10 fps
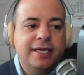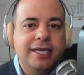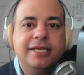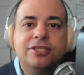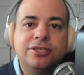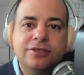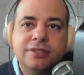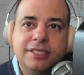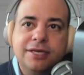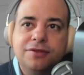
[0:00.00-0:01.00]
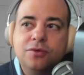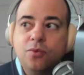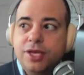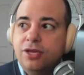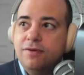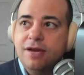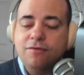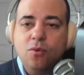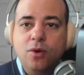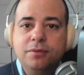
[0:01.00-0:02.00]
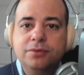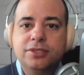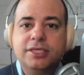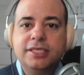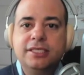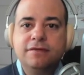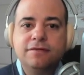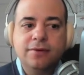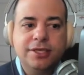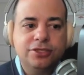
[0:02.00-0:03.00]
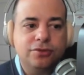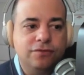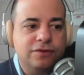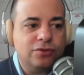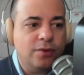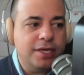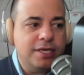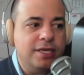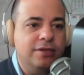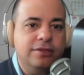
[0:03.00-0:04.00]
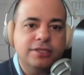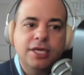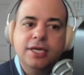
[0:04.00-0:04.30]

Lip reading: and it turns out that when you have a 1% differential over 20 years,